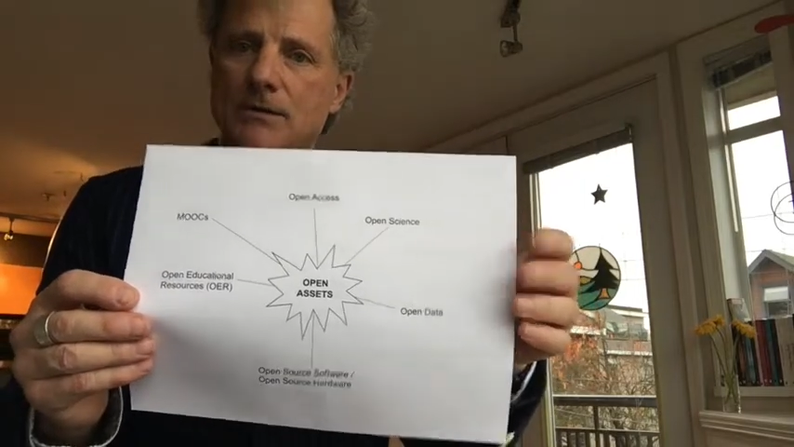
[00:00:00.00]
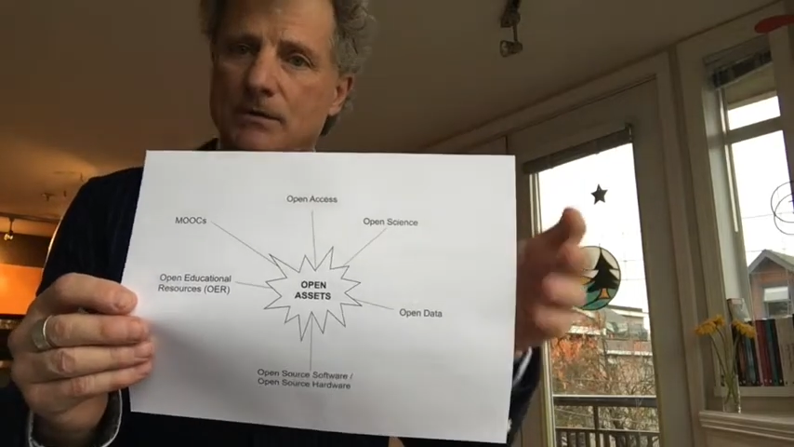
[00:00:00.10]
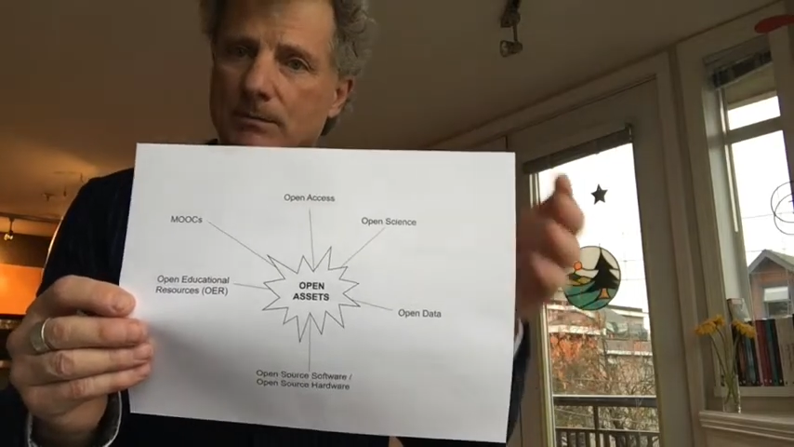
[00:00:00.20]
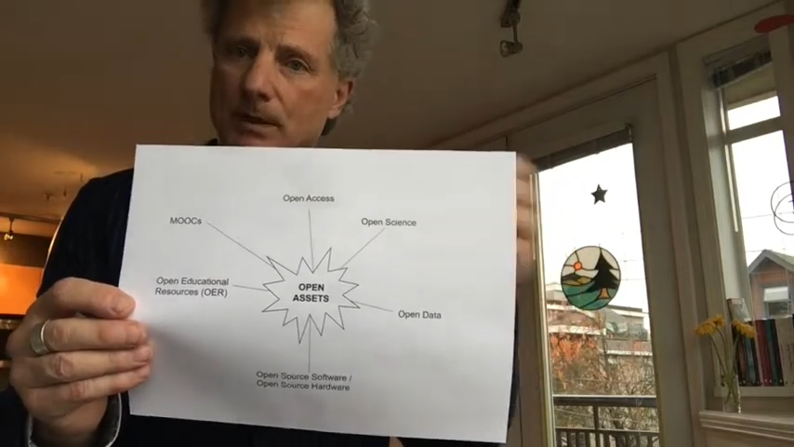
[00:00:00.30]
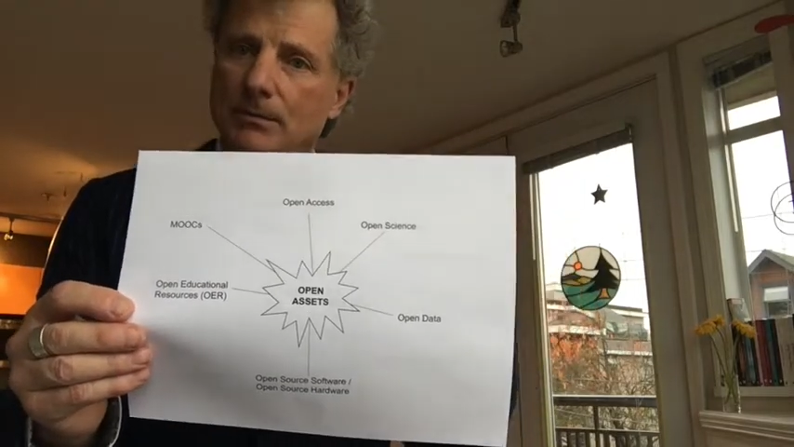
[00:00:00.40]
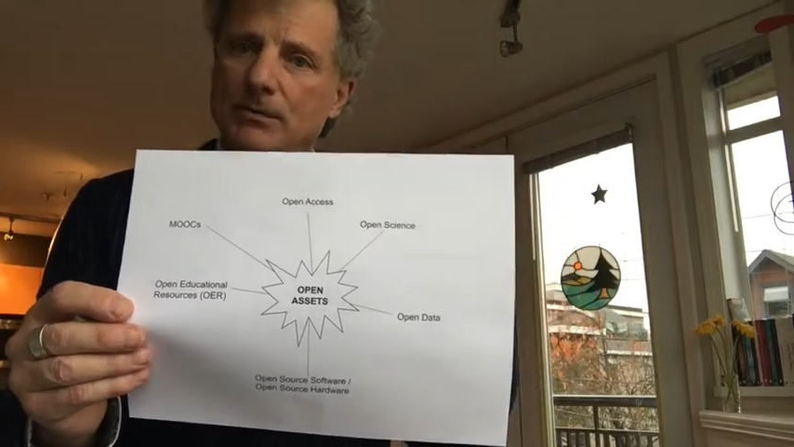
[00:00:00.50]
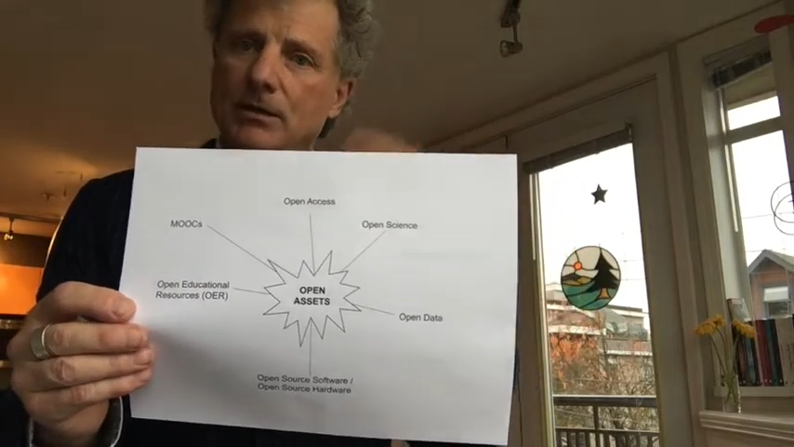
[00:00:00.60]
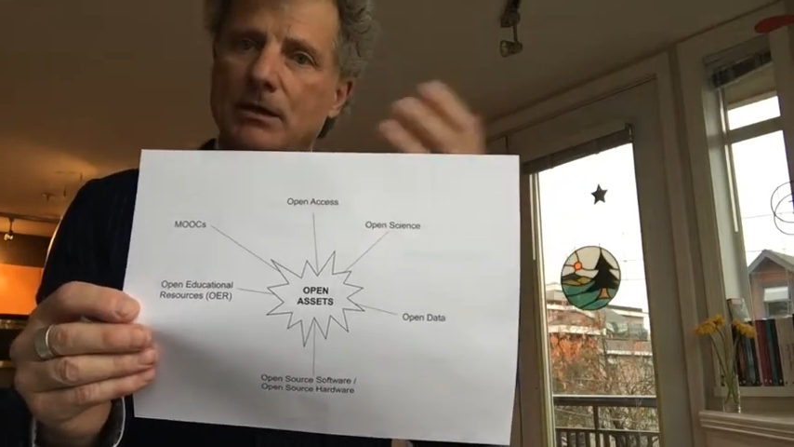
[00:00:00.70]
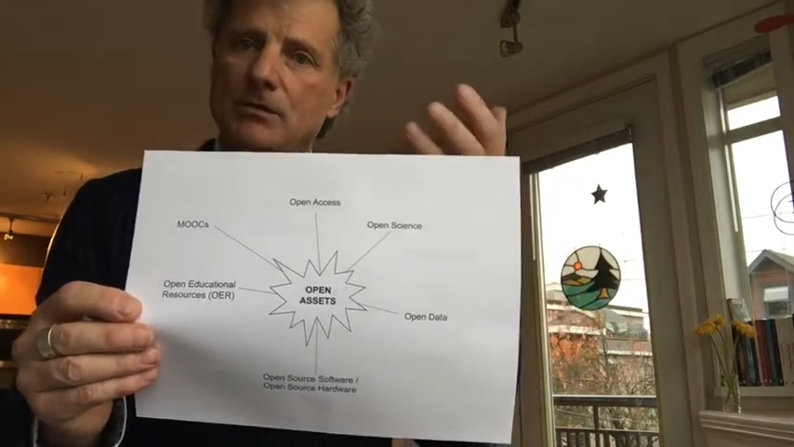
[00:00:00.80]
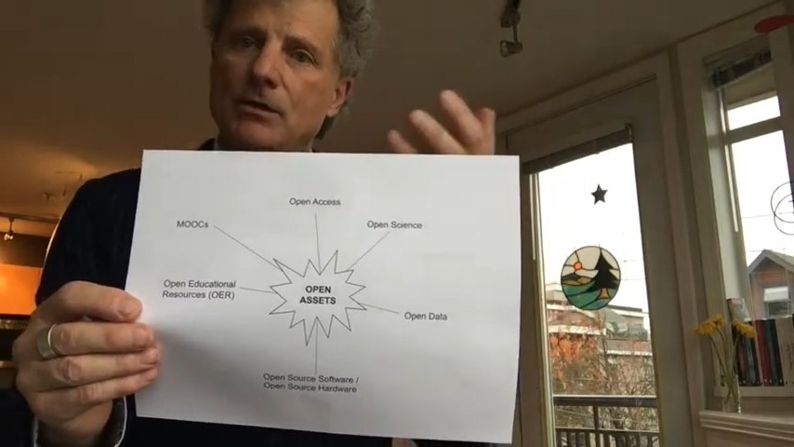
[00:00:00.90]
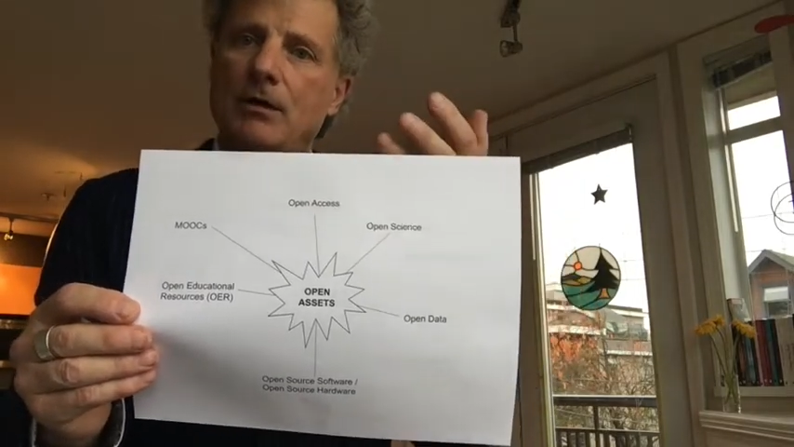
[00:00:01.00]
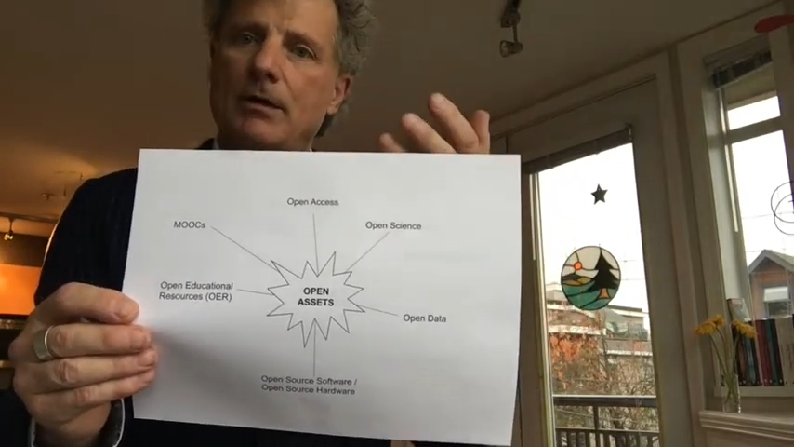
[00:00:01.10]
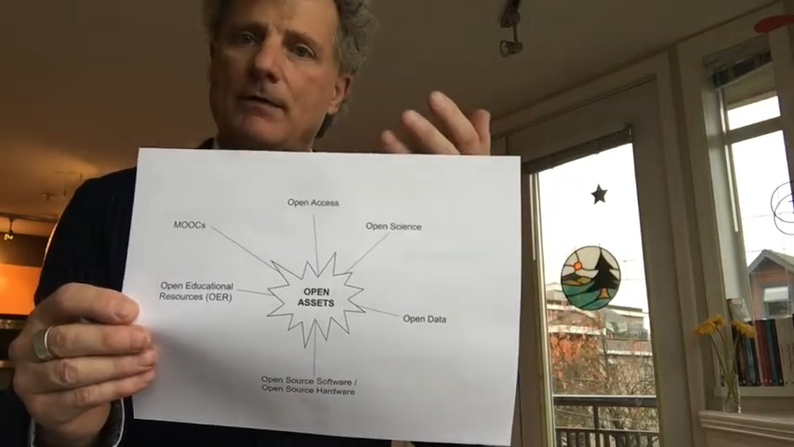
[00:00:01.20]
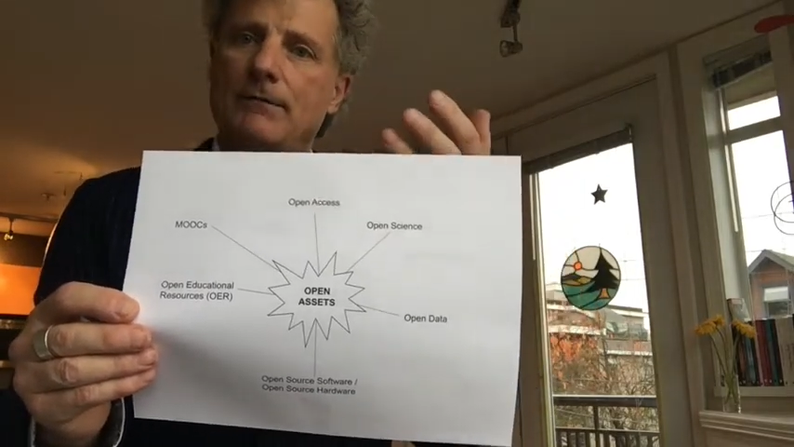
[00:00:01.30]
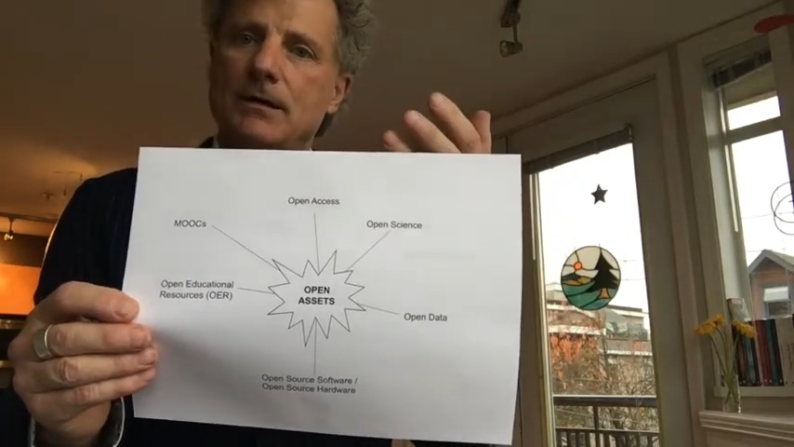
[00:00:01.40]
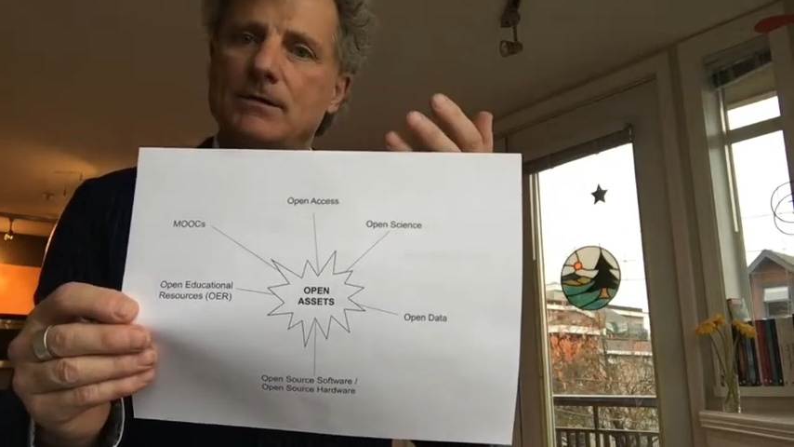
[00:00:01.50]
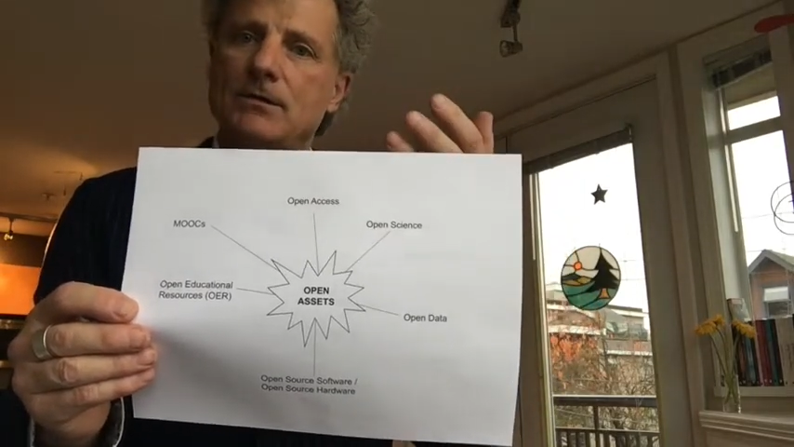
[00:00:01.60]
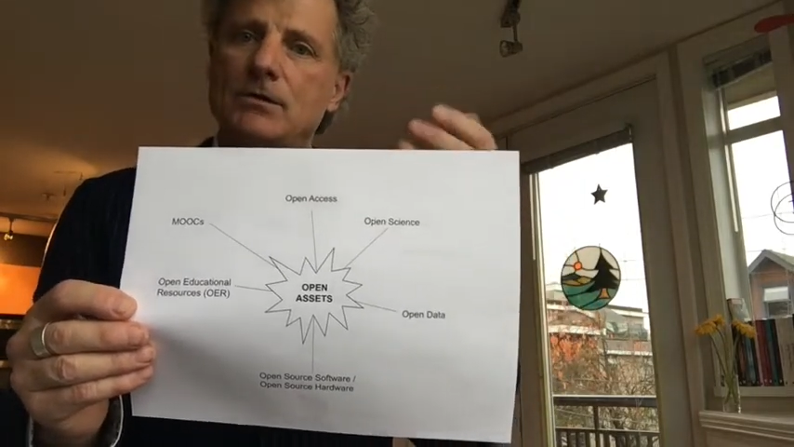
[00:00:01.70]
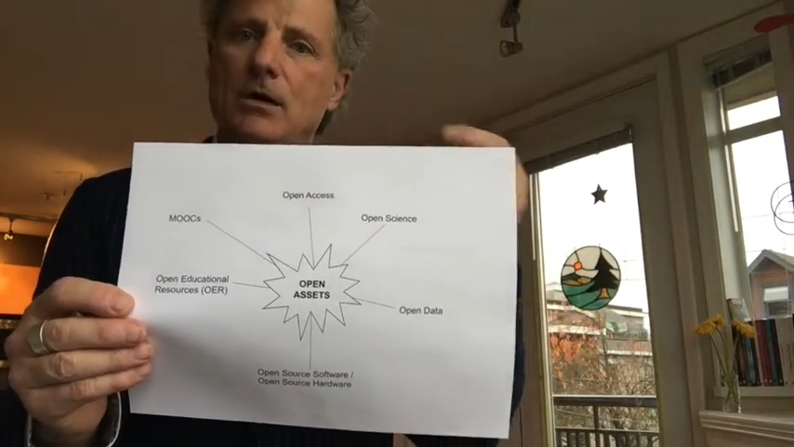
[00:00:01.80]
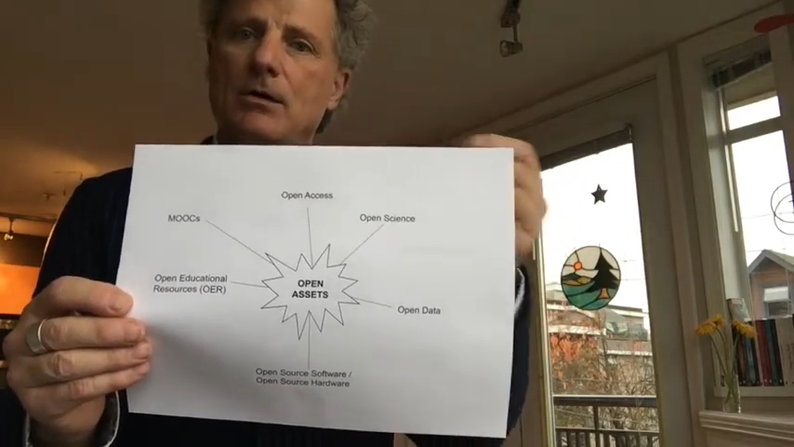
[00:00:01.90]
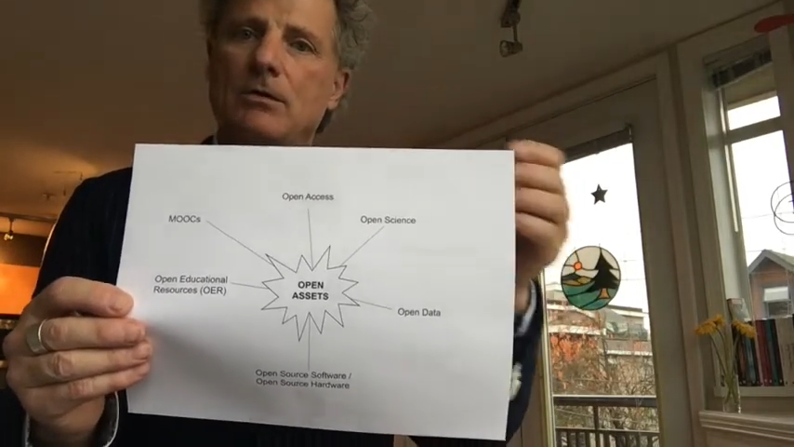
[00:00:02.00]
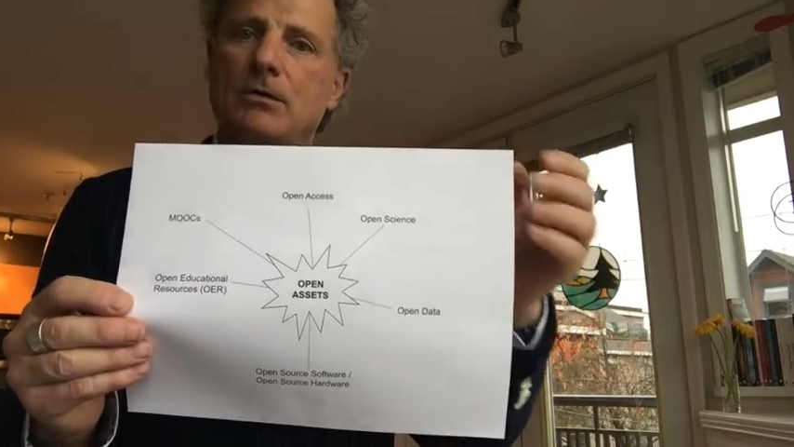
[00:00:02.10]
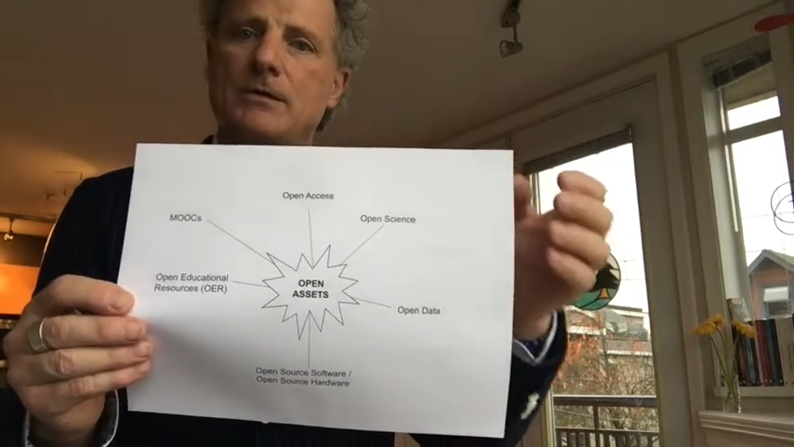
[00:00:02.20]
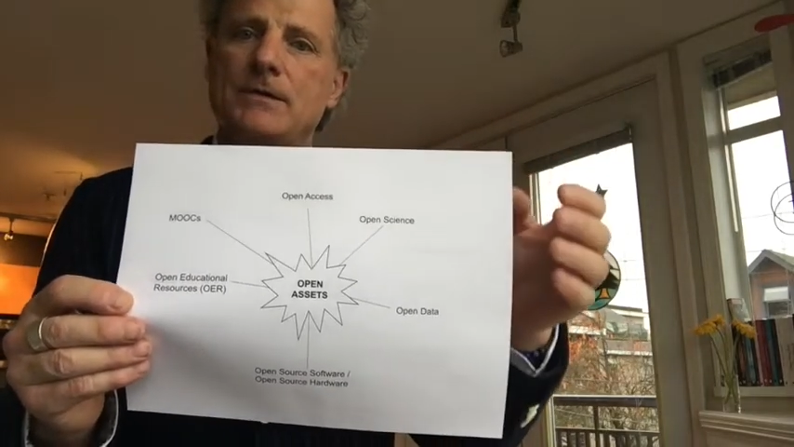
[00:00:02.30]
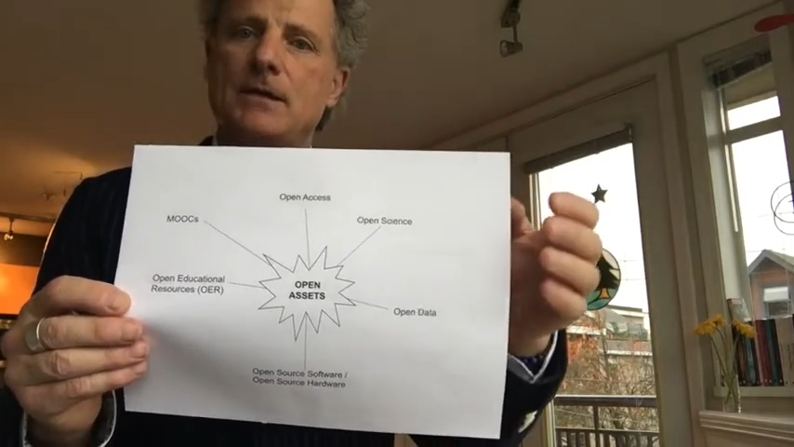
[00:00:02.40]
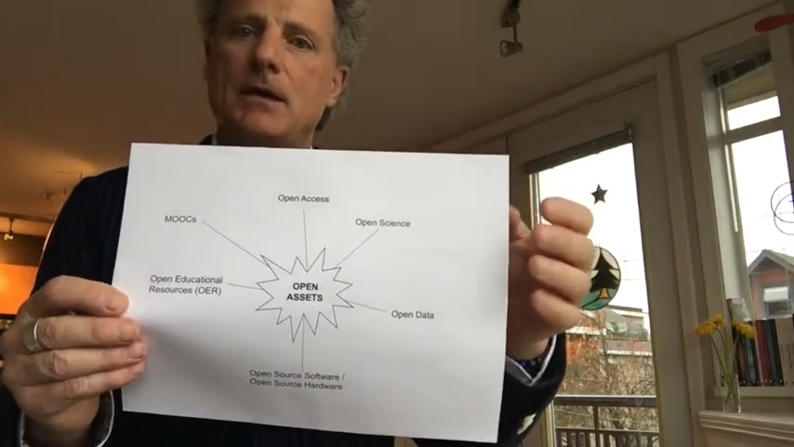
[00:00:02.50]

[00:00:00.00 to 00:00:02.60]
so the publishing and sharing of research articles.